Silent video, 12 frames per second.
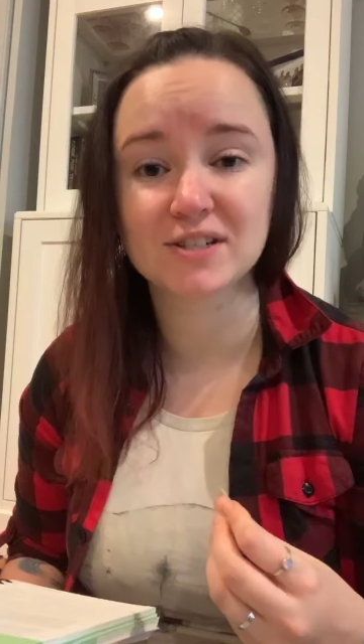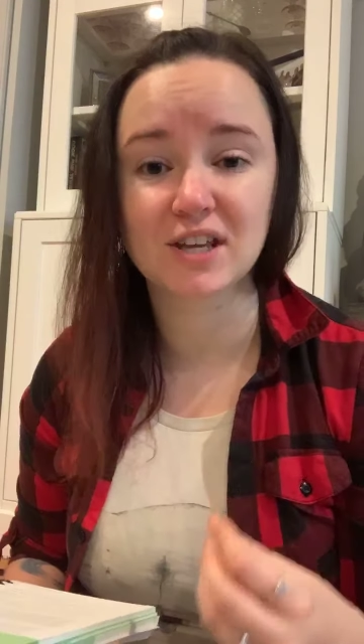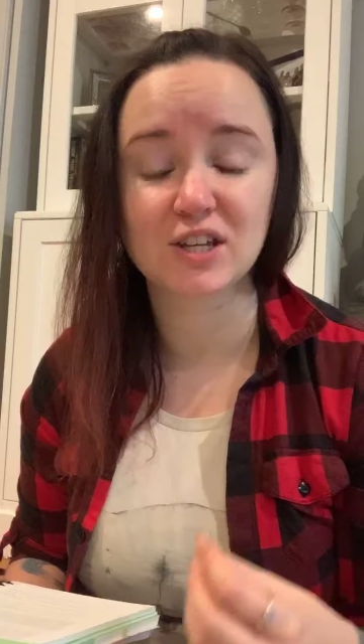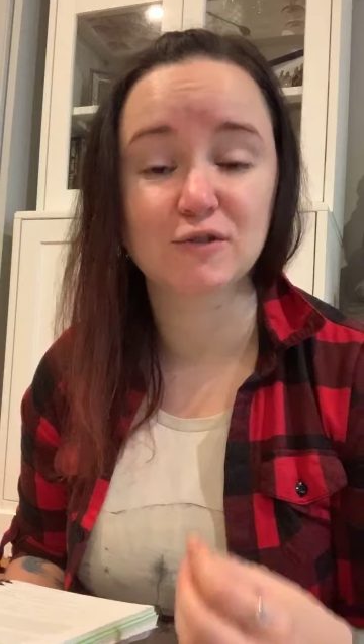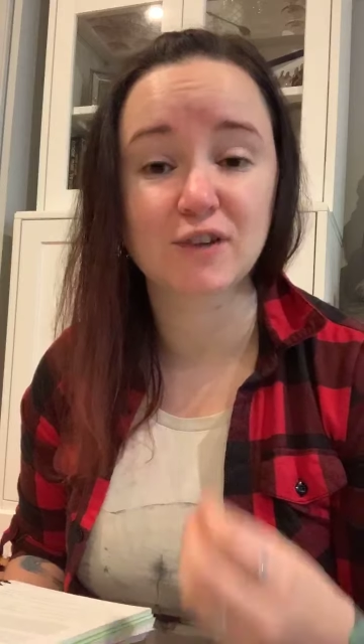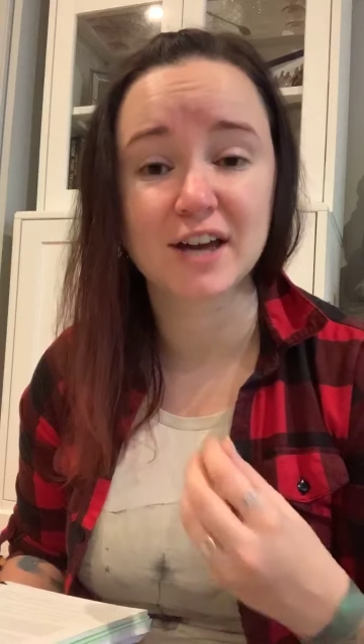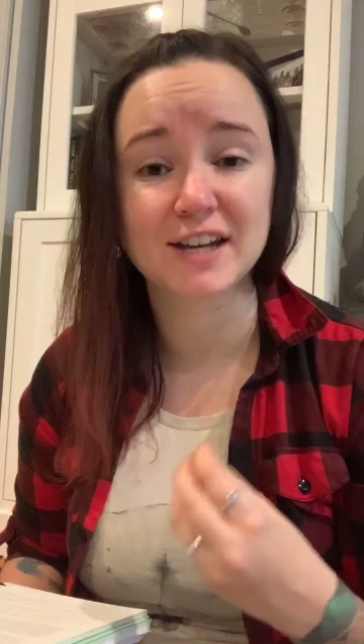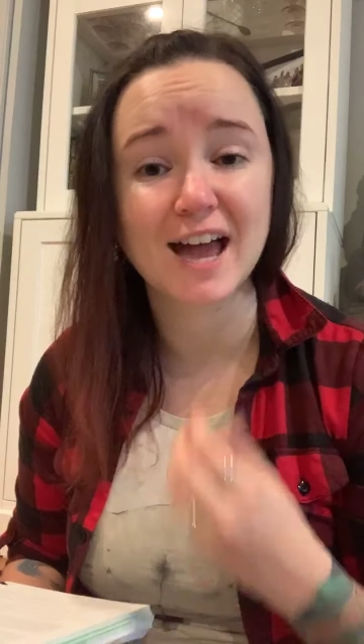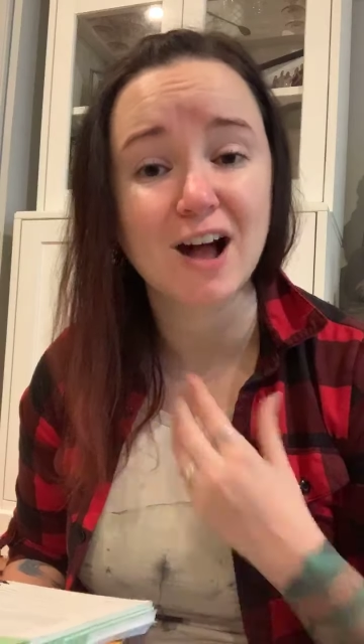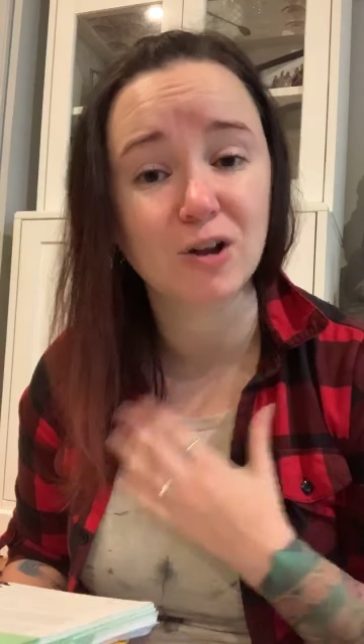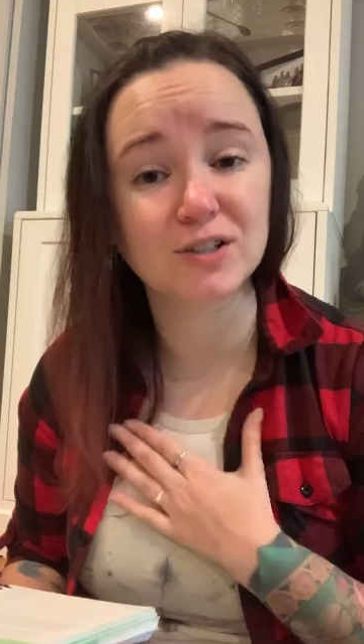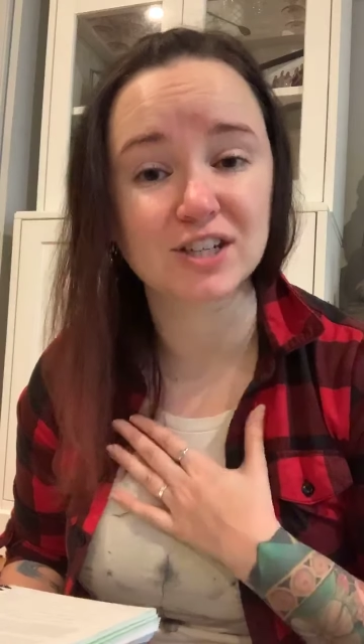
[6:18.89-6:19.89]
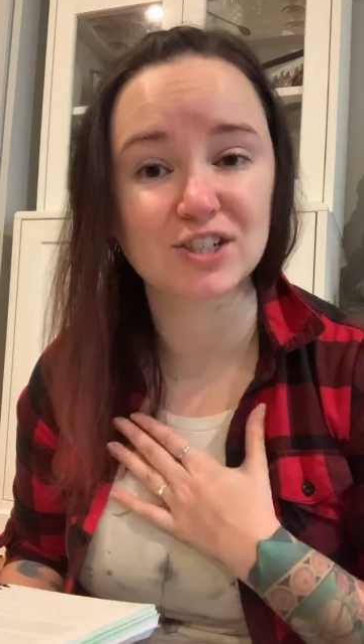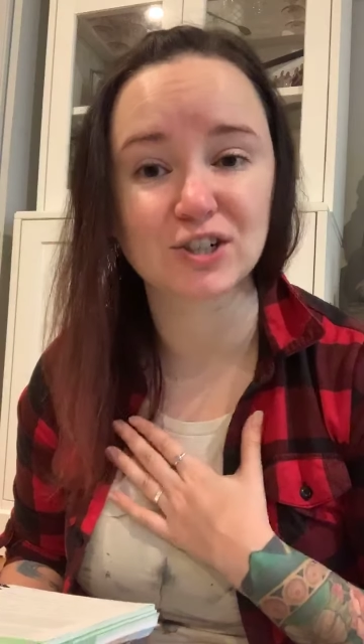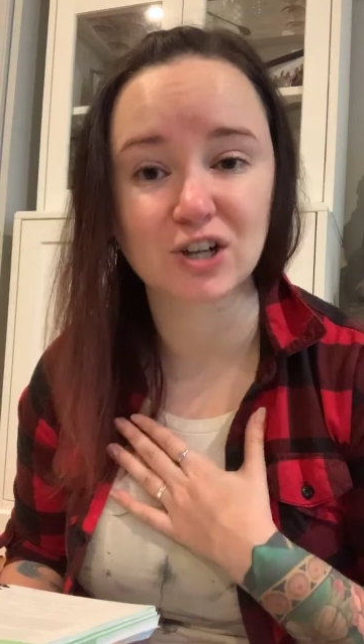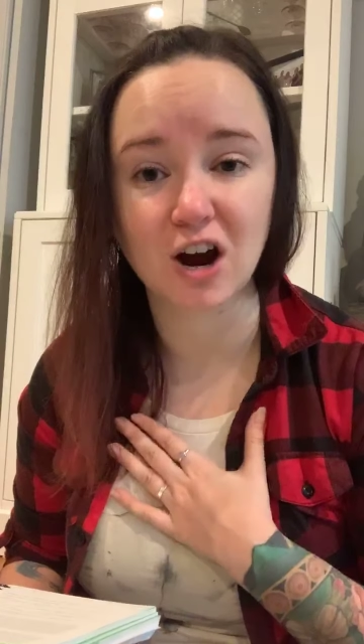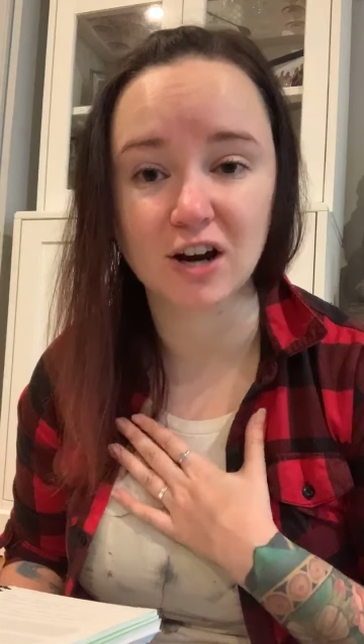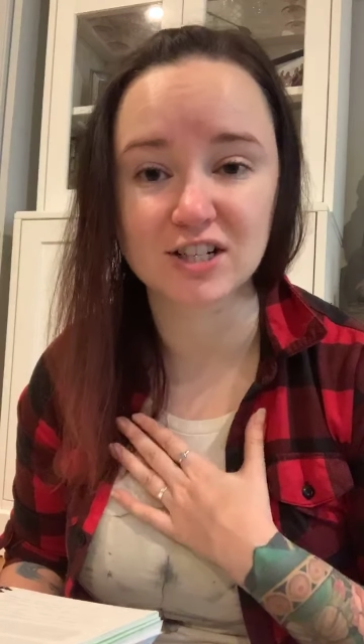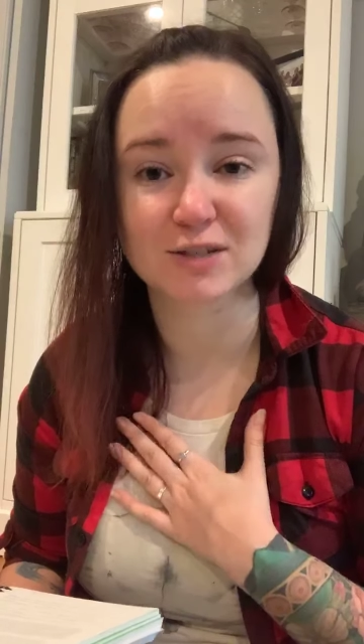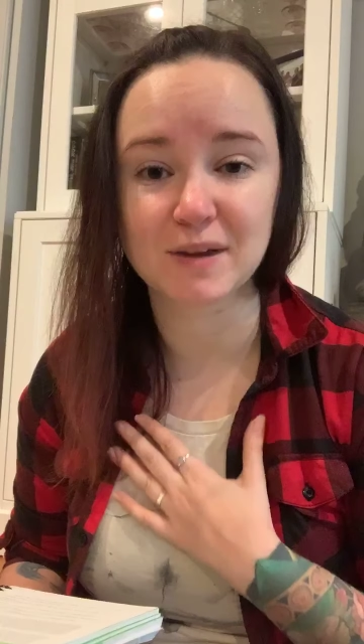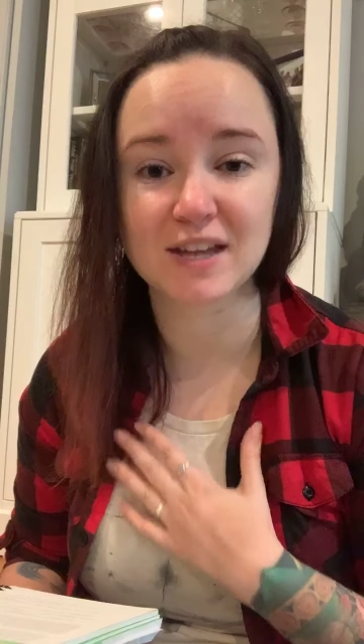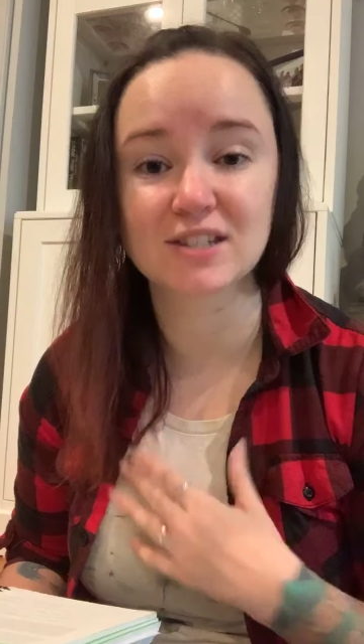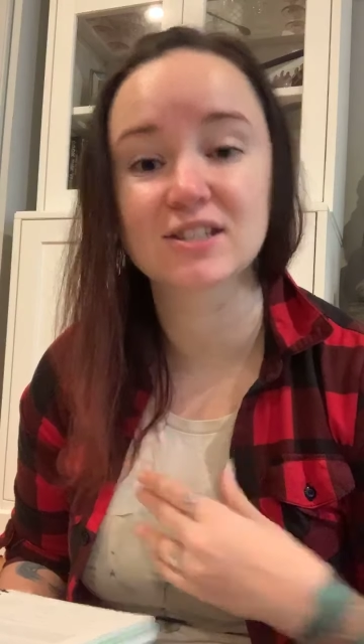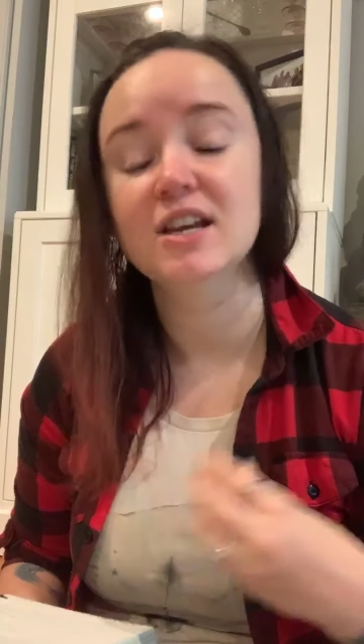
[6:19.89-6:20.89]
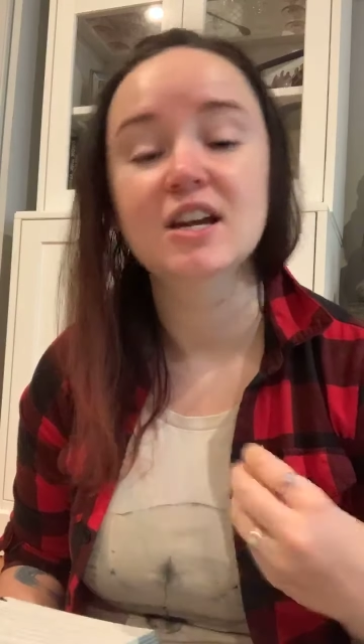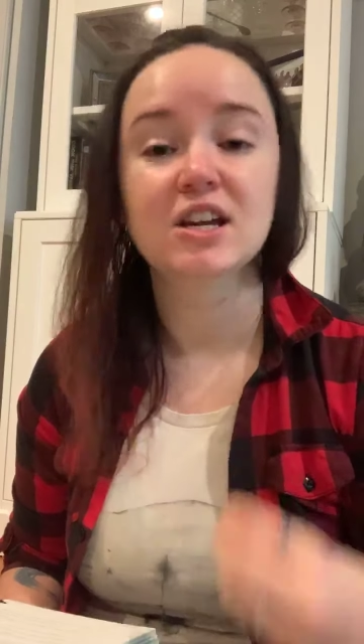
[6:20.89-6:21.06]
that you've kind of held into your heart space,